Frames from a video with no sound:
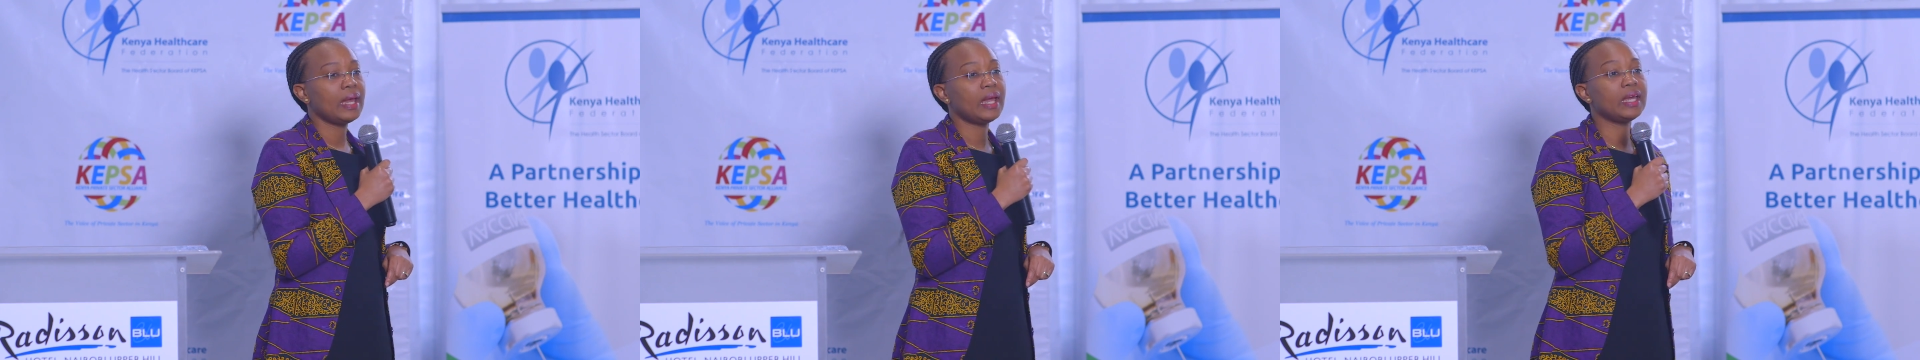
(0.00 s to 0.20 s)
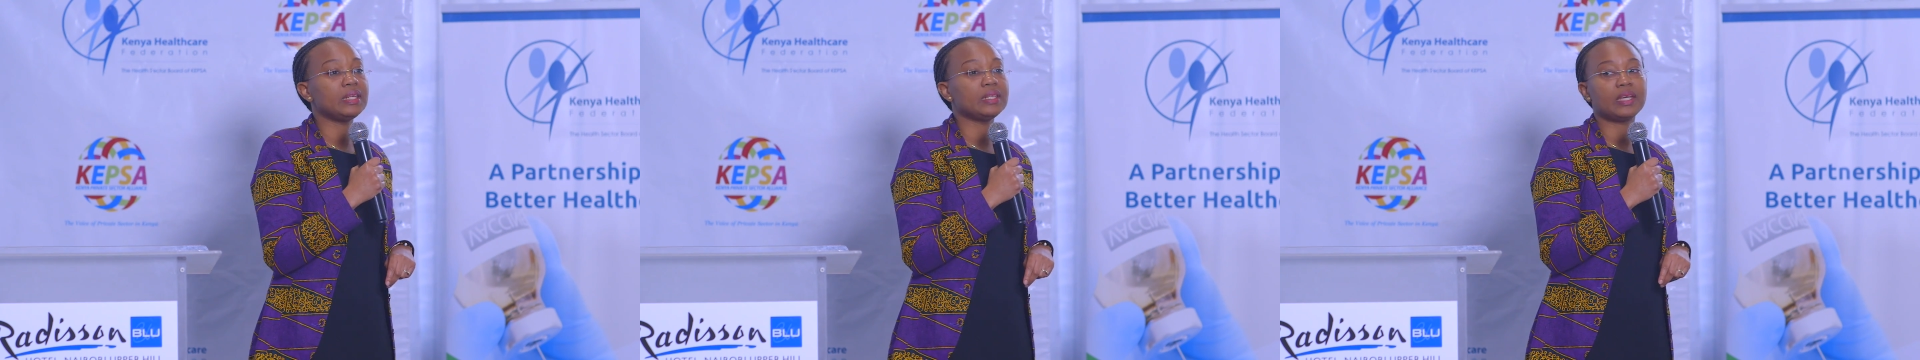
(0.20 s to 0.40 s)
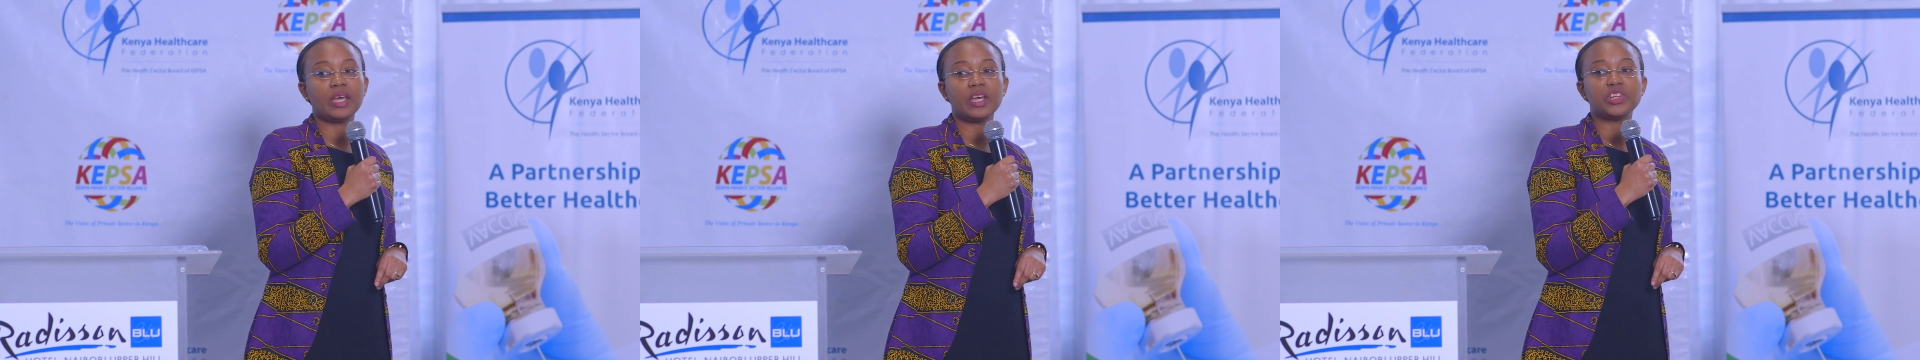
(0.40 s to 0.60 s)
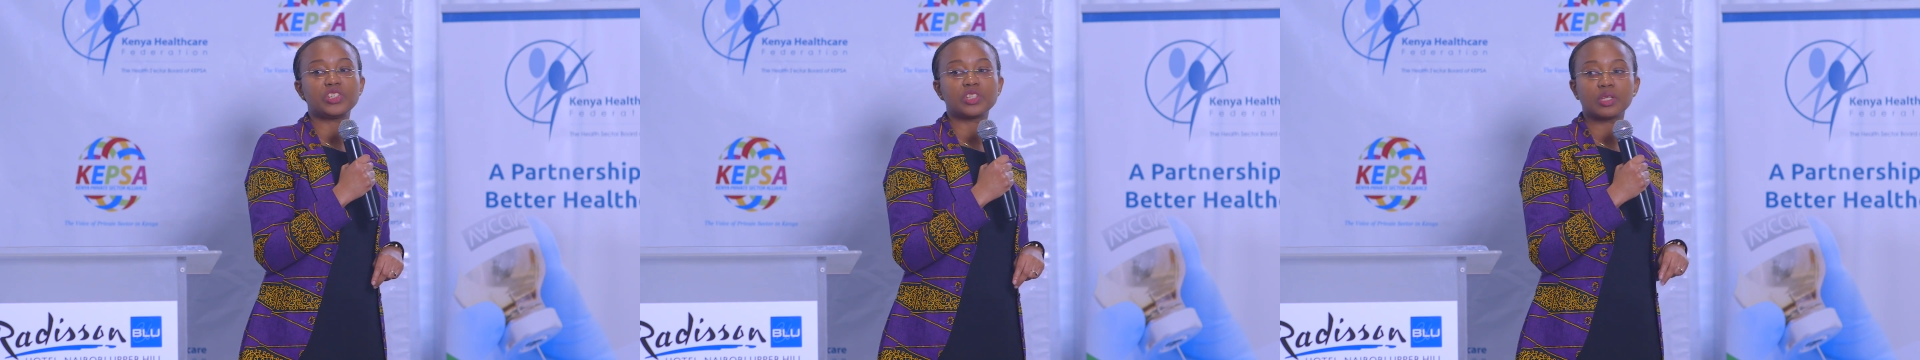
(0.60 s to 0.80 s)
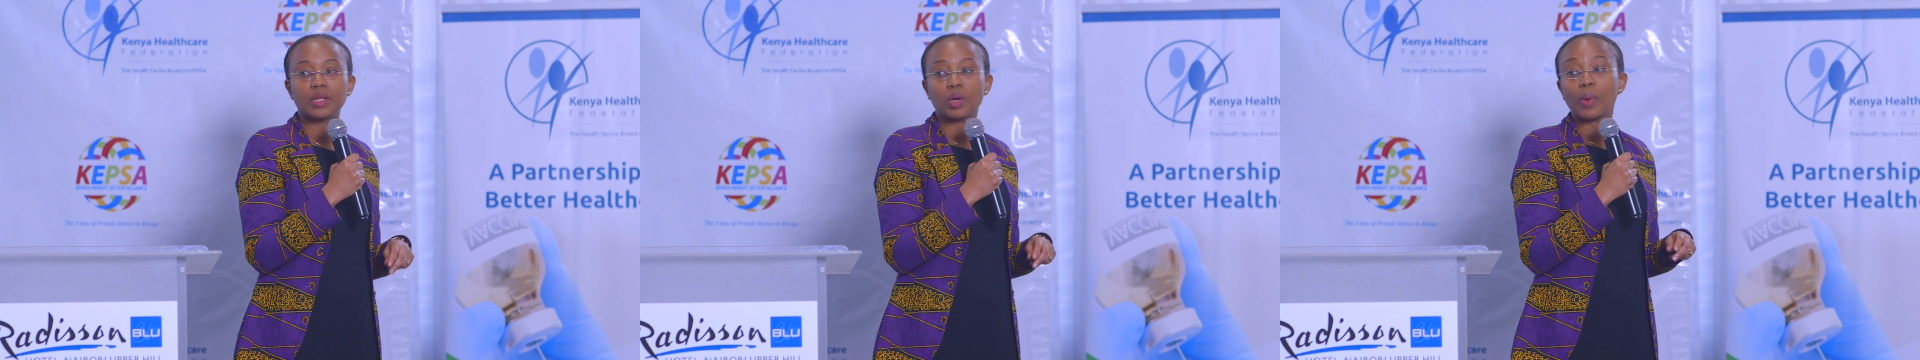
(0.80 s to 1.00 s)

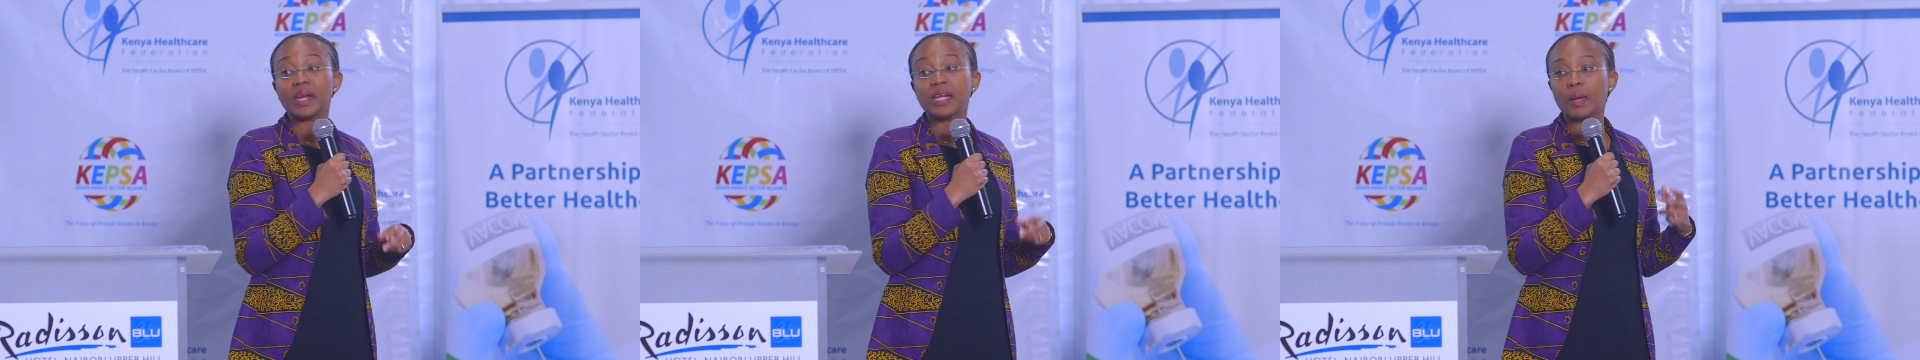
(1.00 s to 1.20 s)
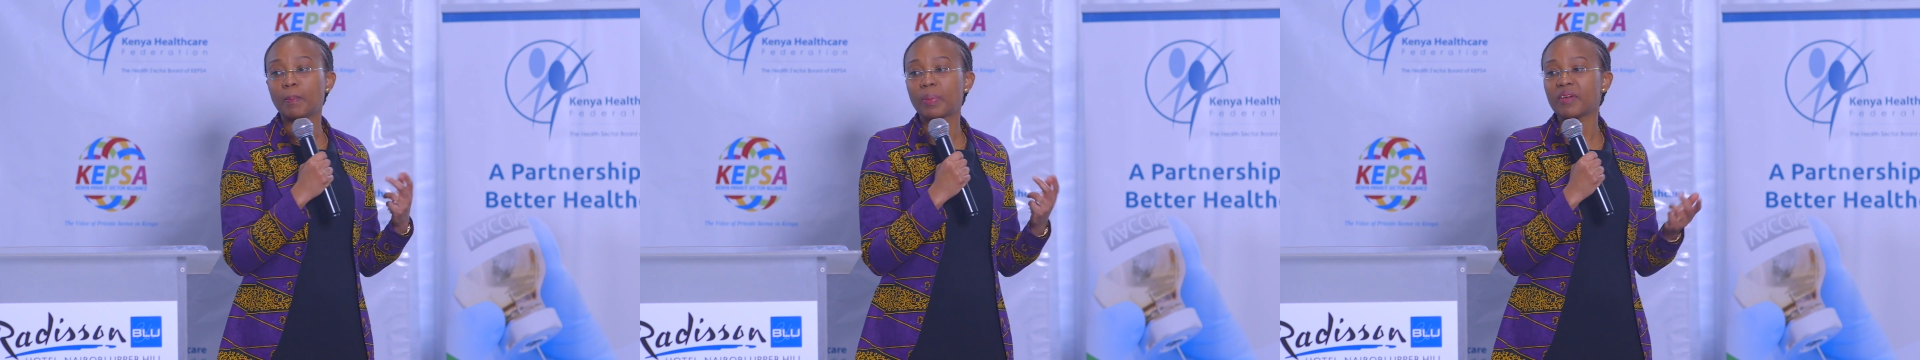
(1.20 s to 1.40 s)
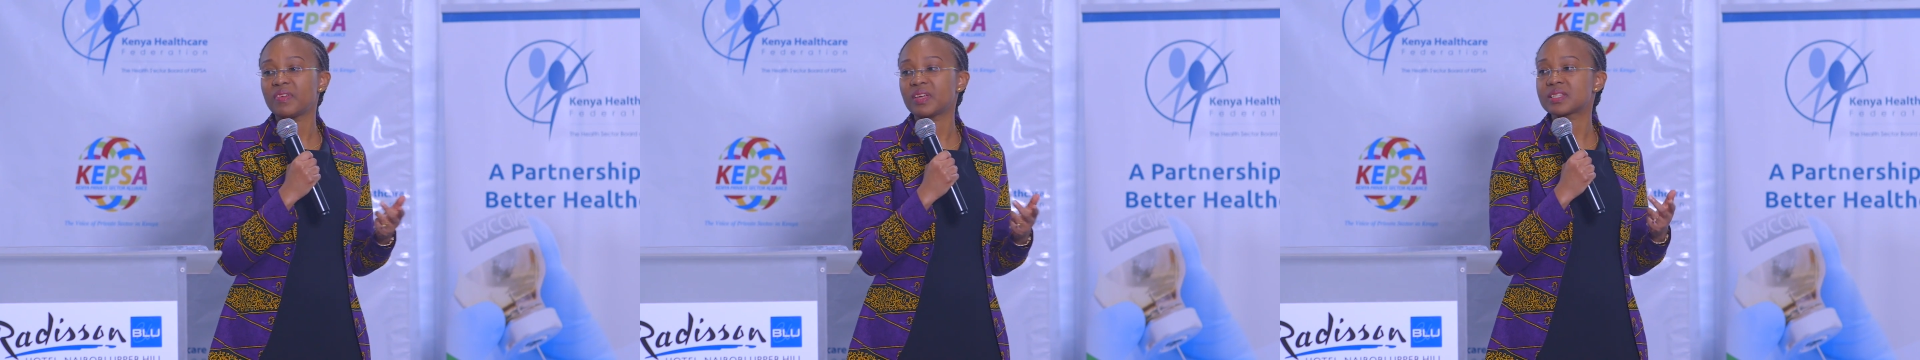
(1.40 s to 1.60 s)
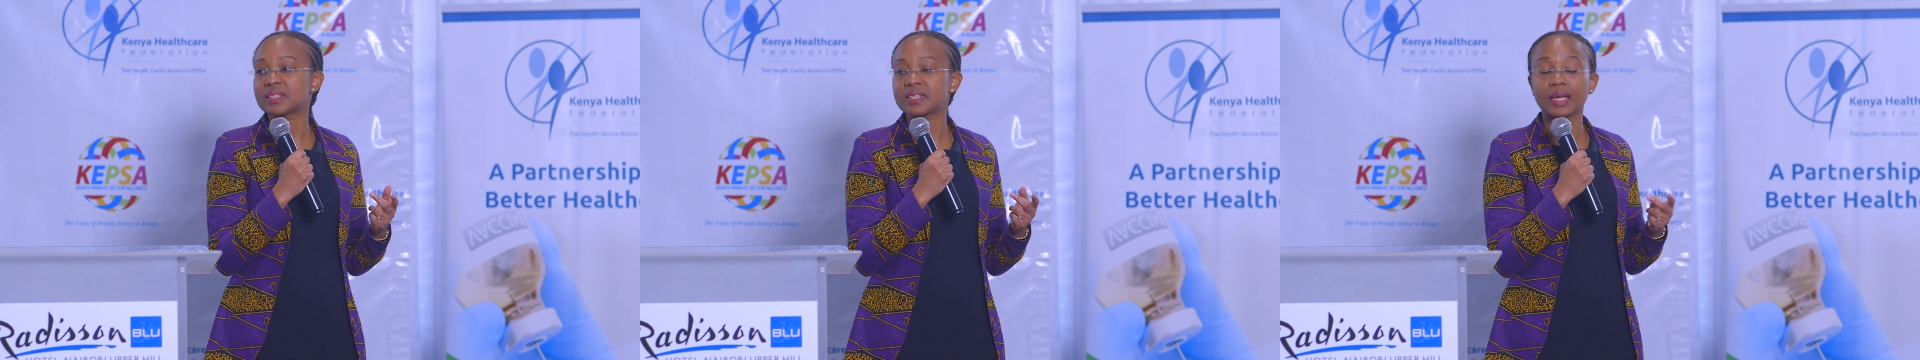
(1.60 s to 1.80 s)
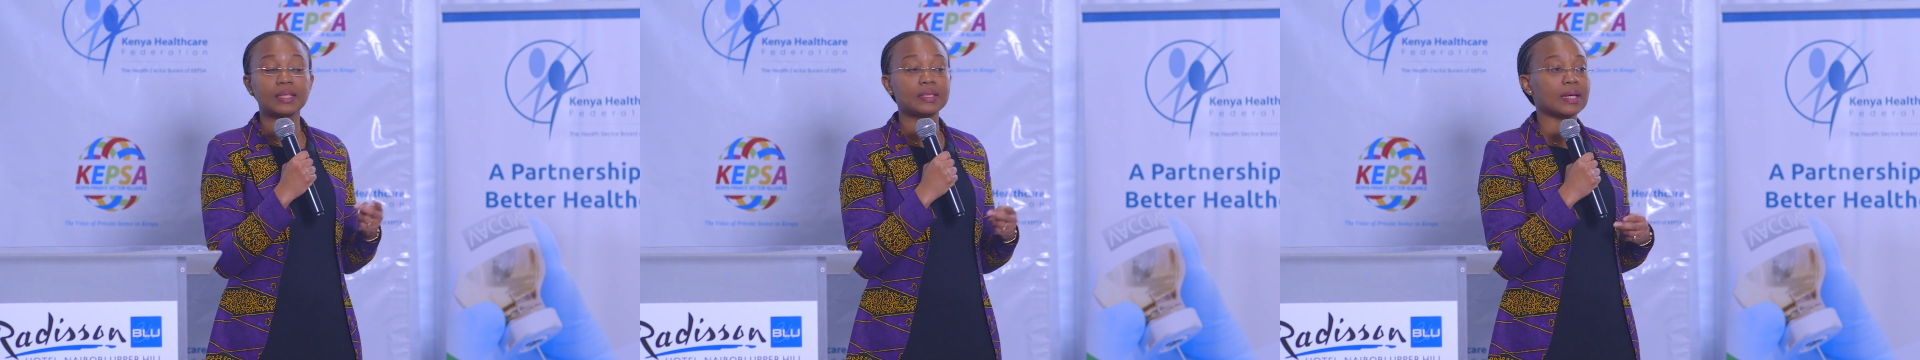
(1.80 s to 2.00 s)
engage the wider private
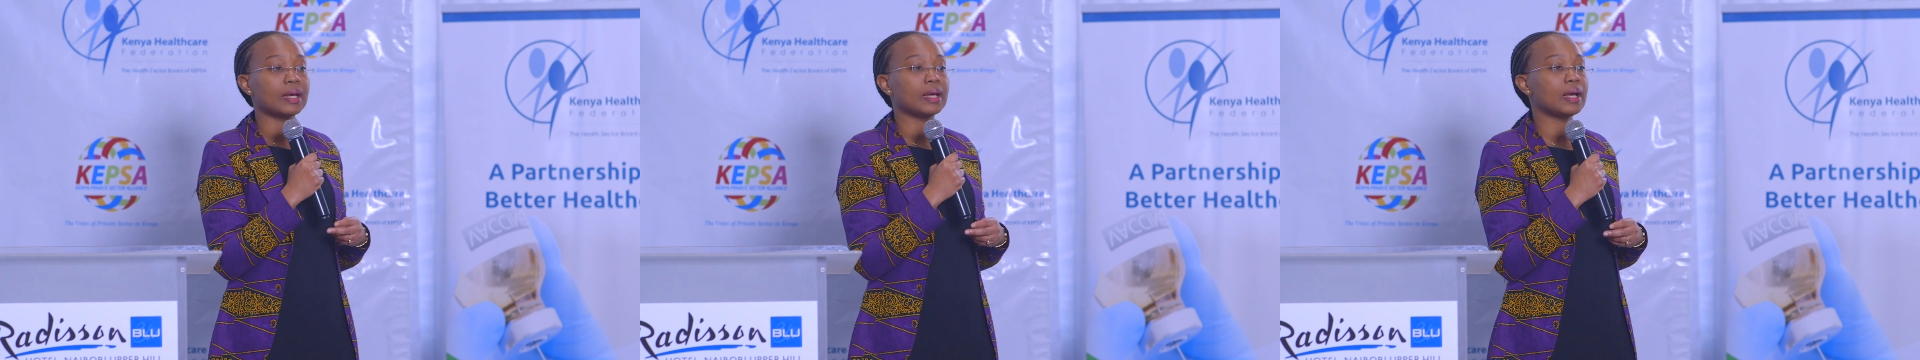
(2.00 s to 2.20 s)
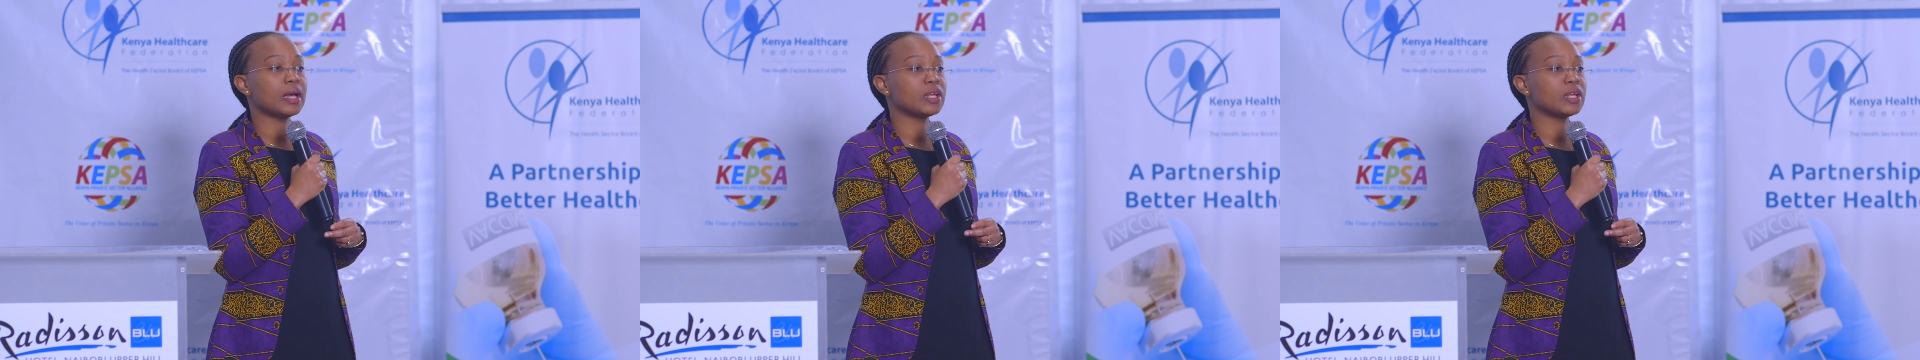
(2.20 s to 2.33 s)
sector,